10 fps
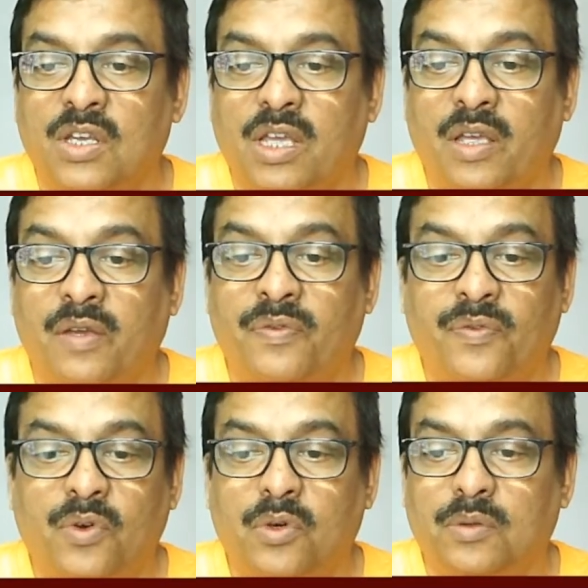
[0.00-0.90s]

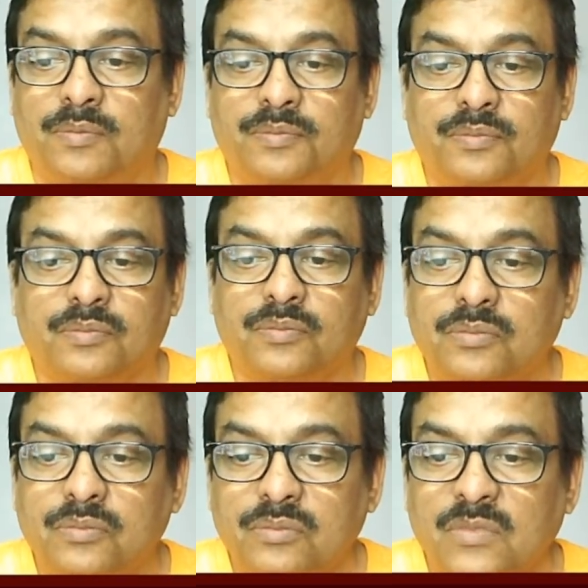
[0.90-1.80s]
f4,
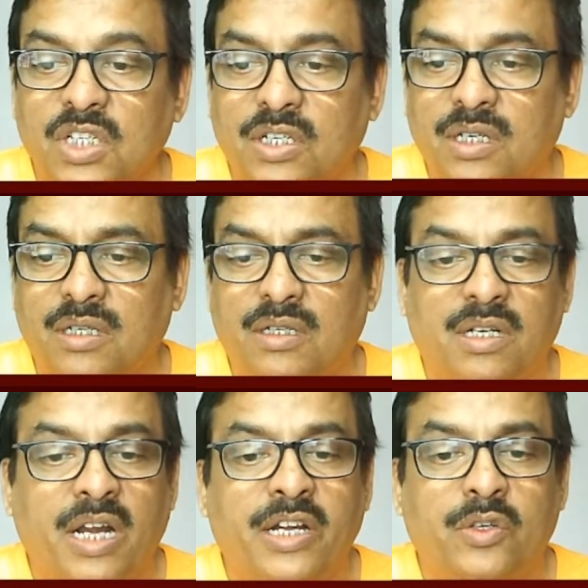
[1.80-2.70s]

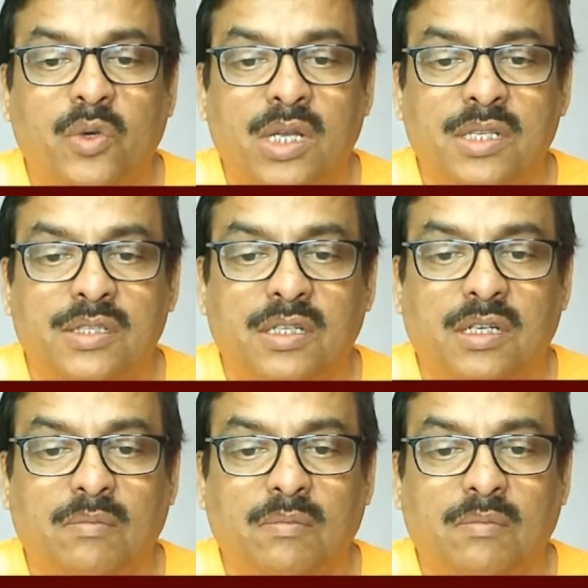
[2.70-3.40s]
trying to answer